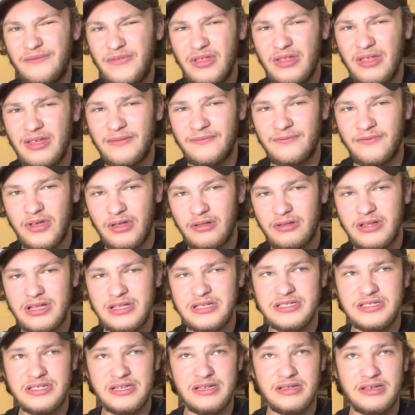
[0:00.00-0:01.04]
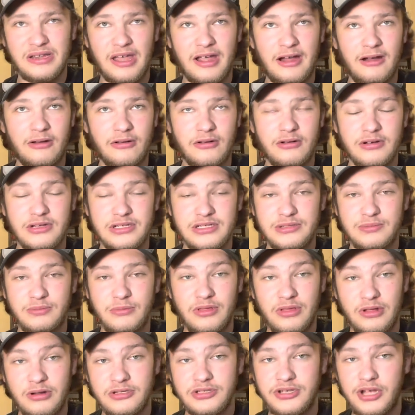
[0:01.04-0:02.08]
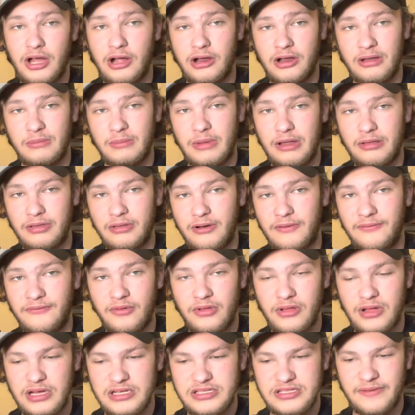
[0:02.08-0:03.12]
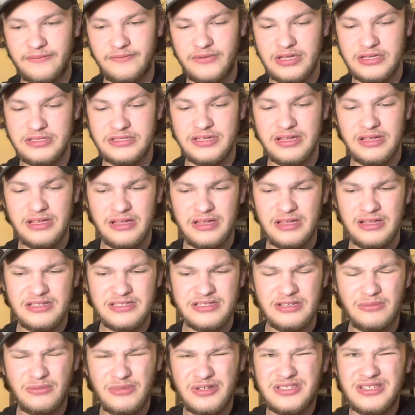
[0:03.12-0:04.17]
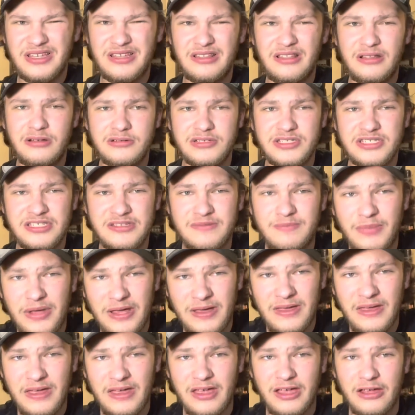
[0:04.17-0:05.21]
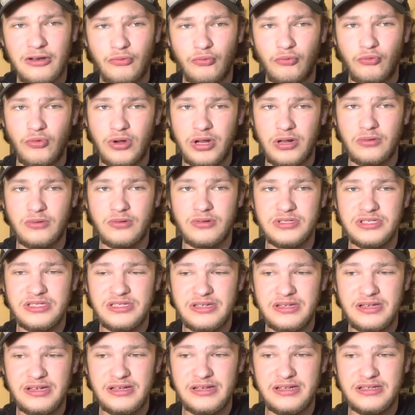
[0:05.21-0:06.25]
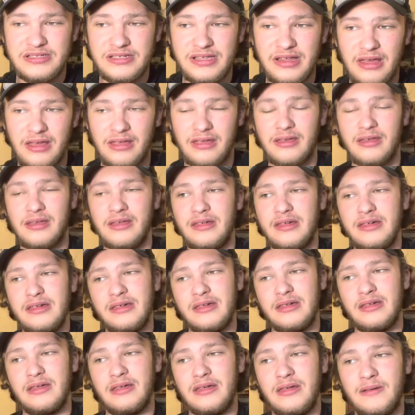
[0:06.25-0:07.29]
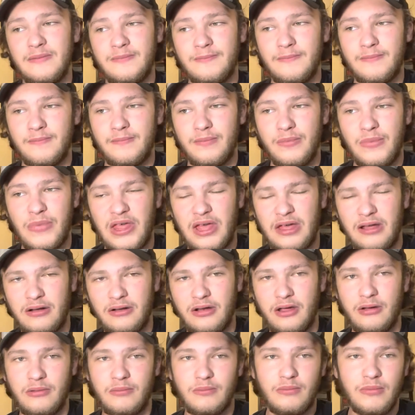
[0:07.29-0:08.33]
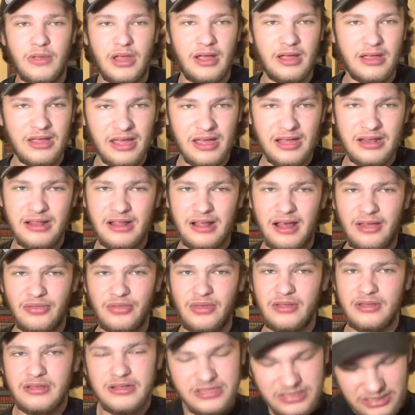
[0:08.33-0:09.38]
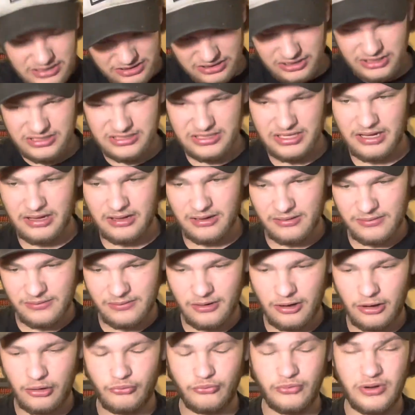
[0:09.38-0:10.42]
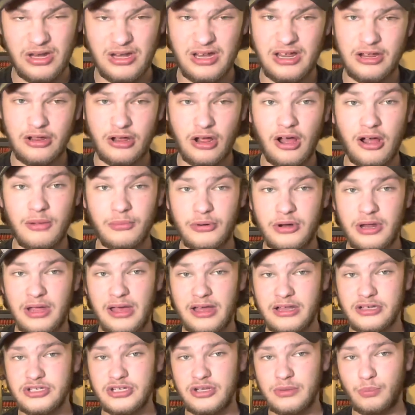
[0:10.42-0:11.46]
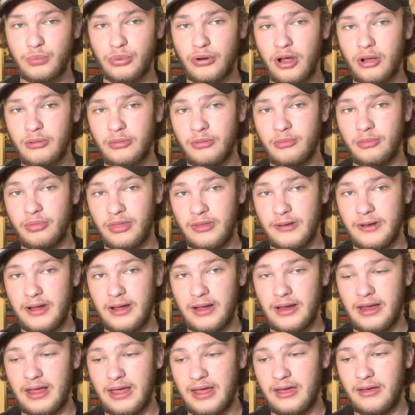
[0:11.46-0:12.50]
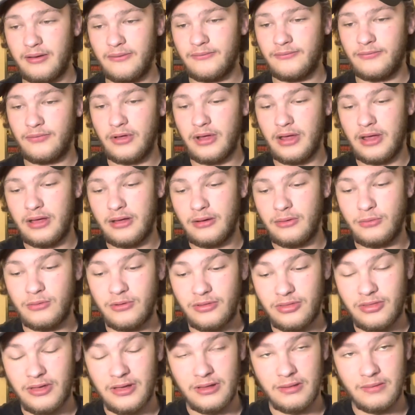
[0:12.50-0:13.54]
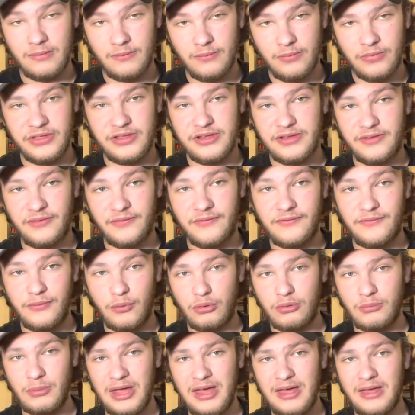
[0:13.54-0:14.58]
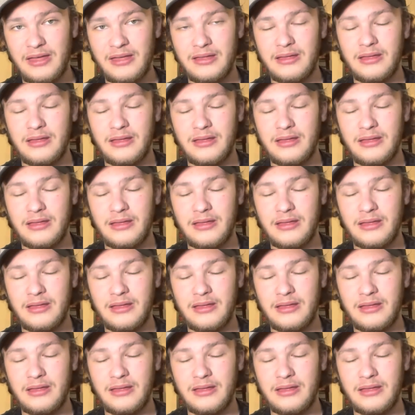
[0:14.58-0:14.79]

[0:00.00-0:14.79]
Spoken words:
villains and characters, when they're talking about their philosophies, it's almost like they're speaking in riddles, and it's like, I don't know. Again, I think this is just, like, a reading comprehension problem that I have with, like, this format.